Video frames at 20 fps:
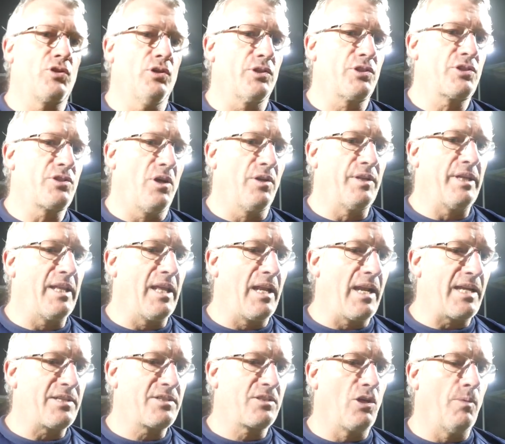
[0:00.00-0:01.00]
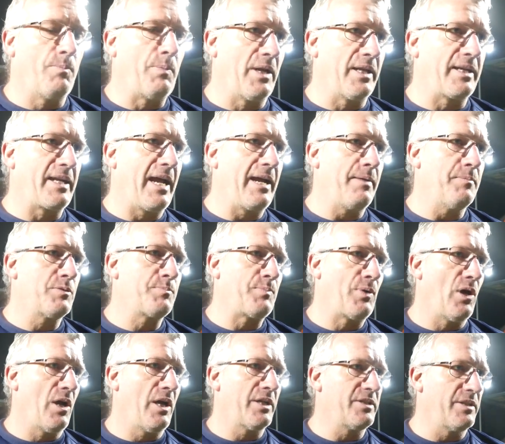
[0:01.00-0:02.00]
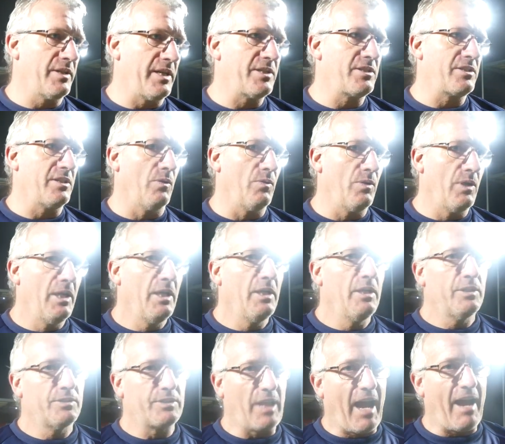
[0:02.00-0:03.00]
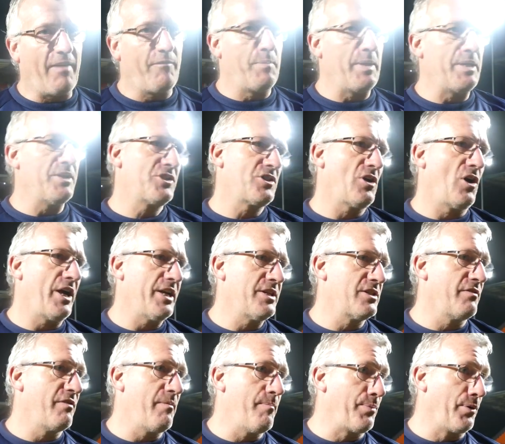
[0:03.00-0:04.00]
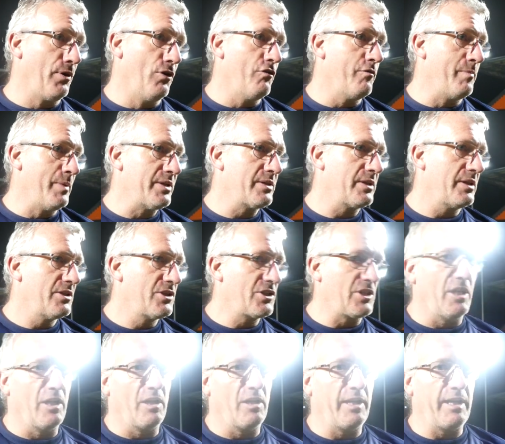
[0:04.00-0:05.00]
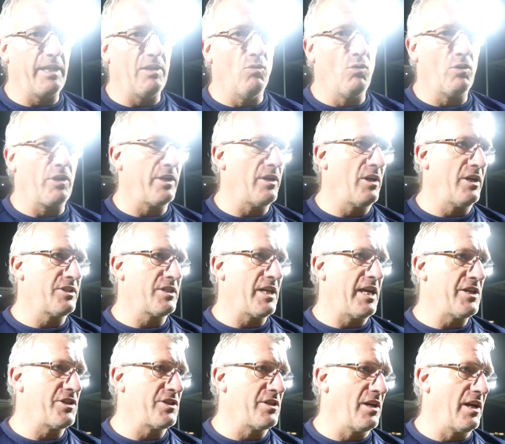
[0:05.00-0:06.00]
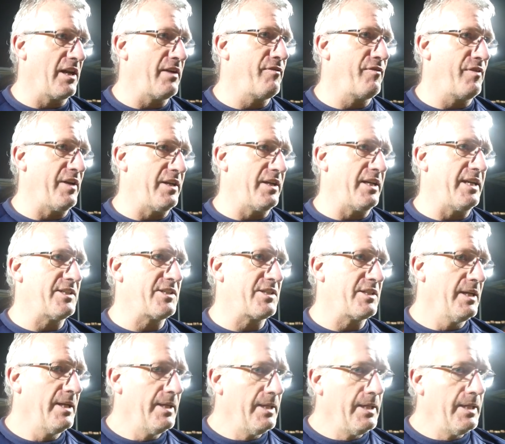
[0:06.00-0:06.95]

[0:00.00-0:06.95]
touched on in the last couple of games prior to this that there have been signs of improvement, certainly organisationally, fitness.